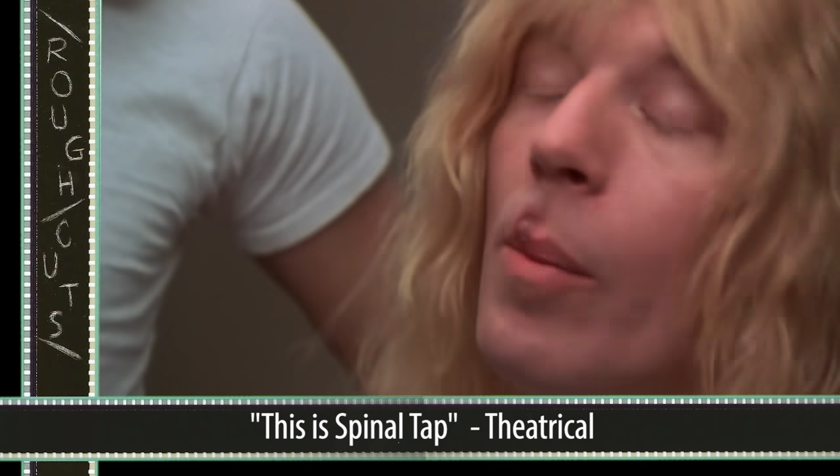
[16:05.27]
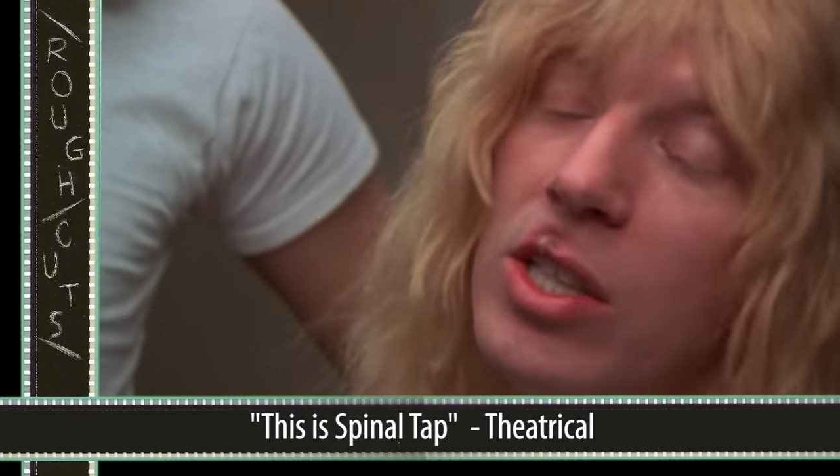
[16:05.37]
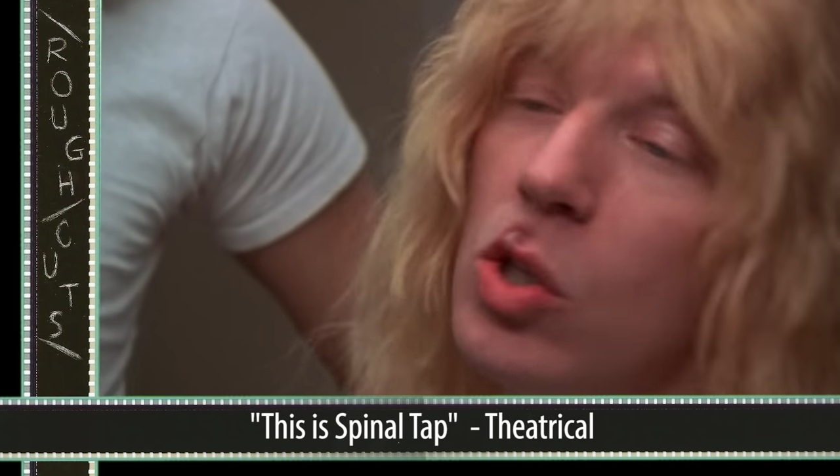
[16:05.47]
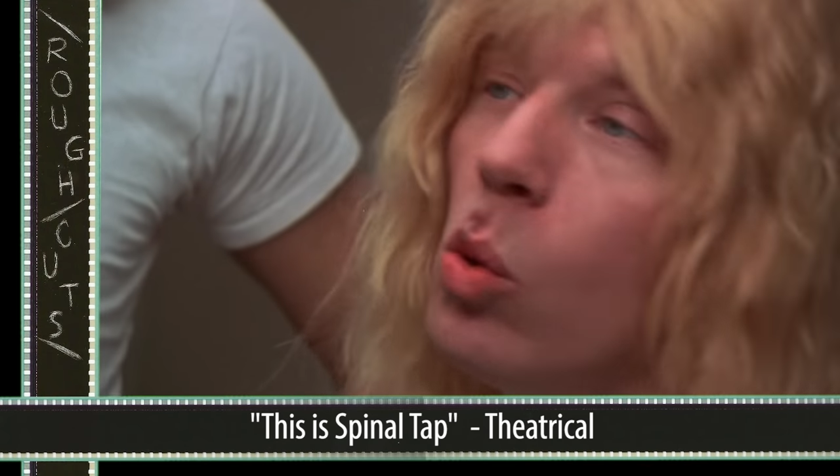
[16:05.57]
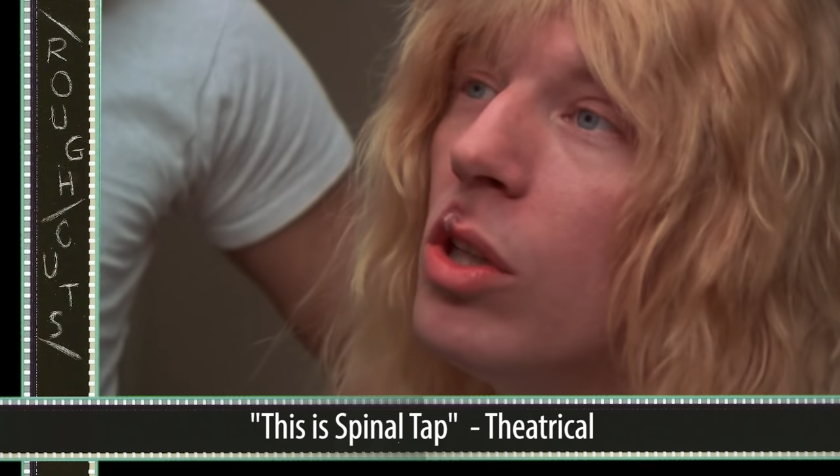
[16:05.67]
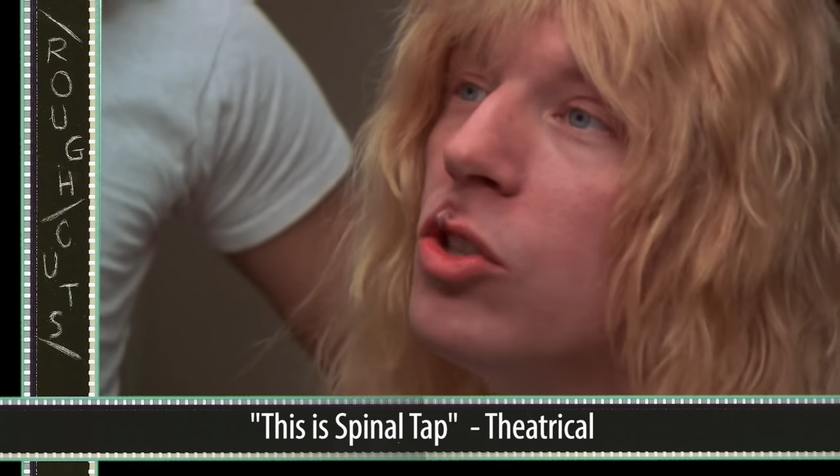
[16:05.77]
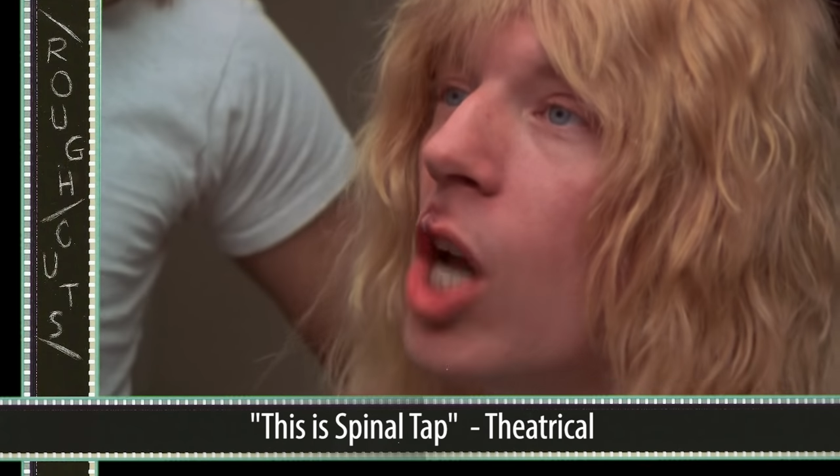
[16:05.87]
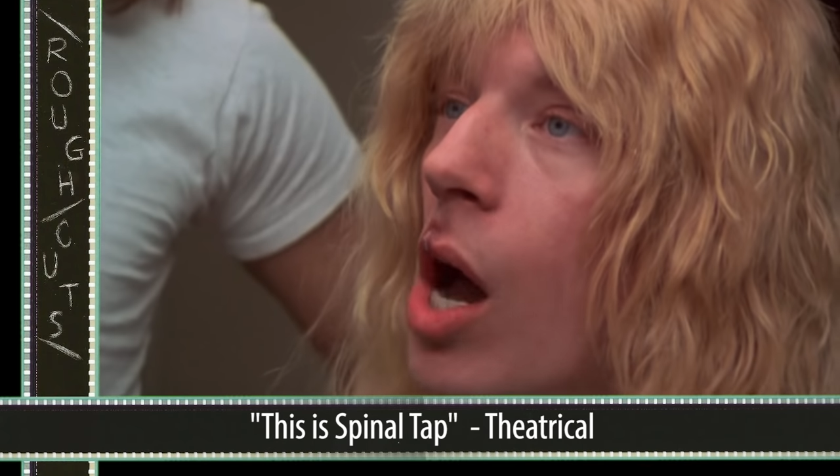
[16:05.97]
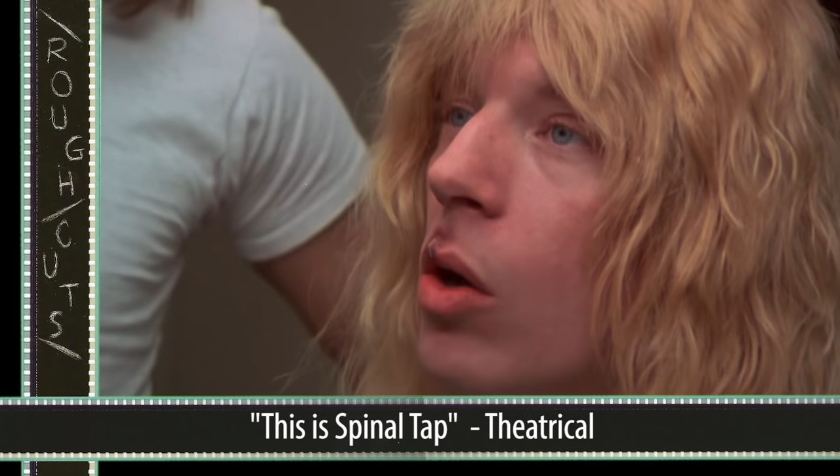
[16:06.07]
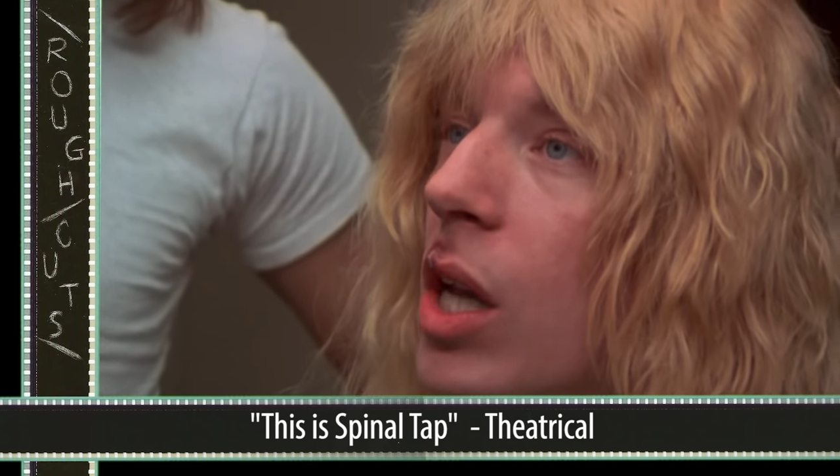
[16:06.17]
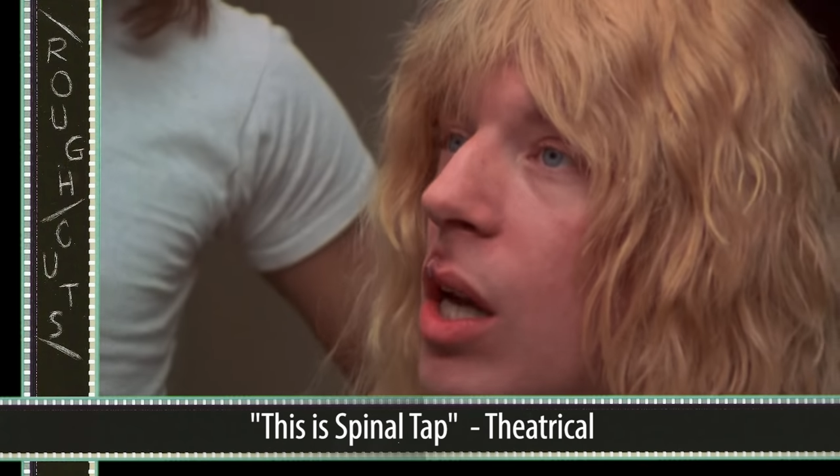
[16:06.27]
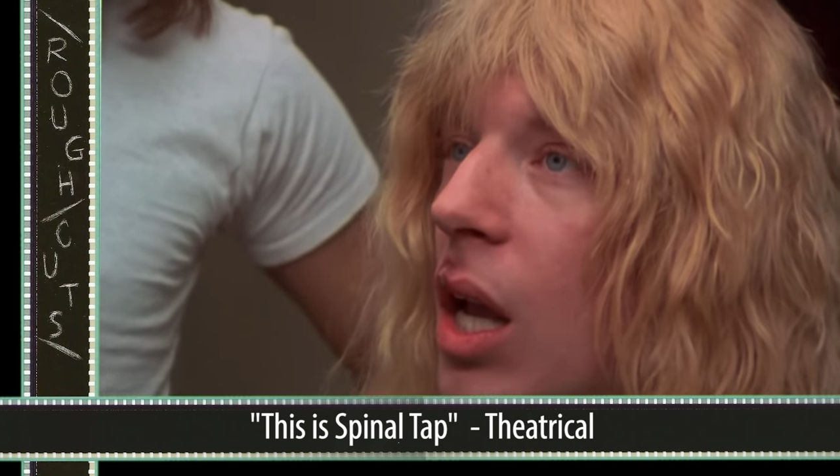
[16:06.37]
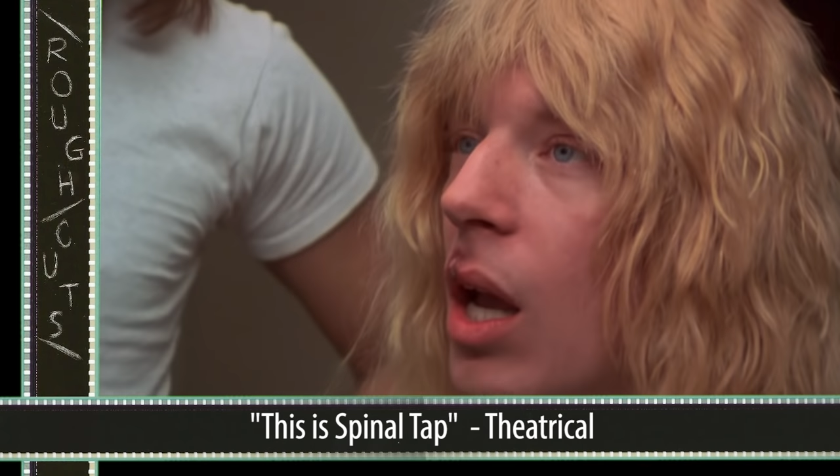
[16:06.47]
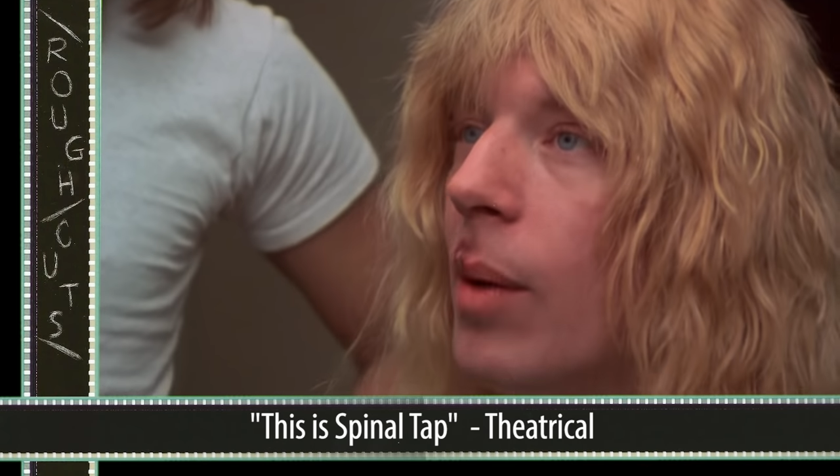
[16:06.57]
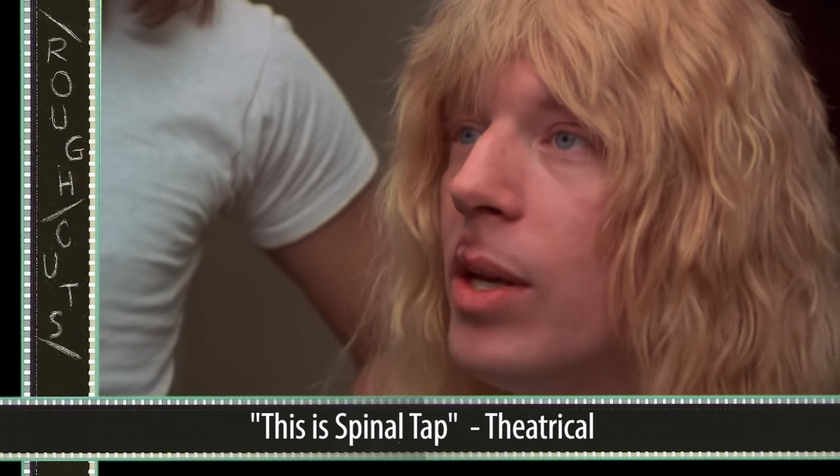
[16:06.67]
Ever wonder how they got
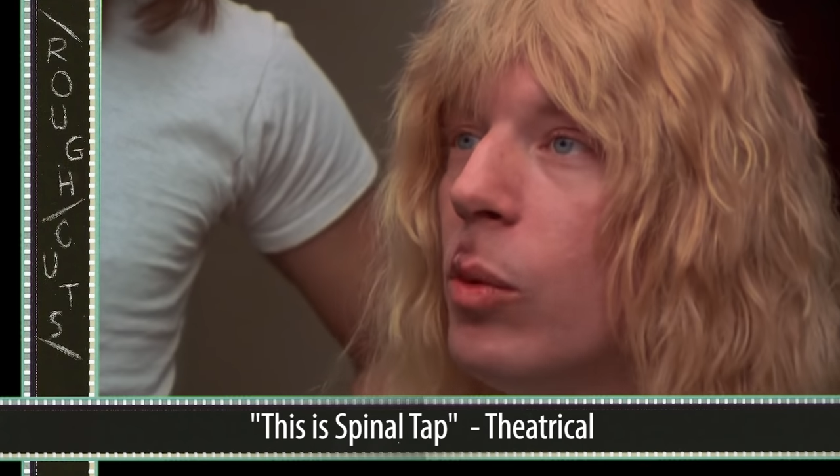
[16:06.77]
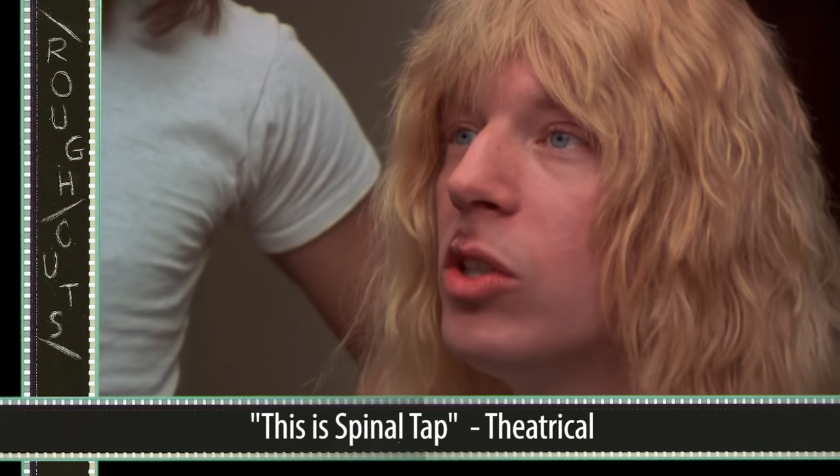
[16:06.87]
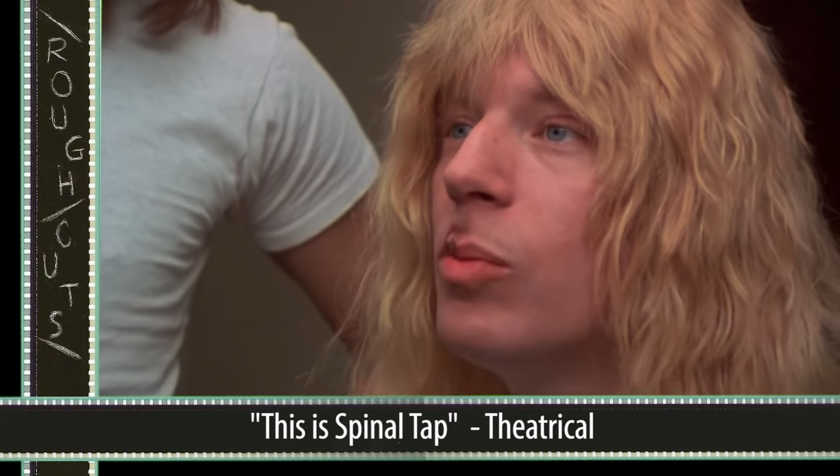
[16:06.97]
those?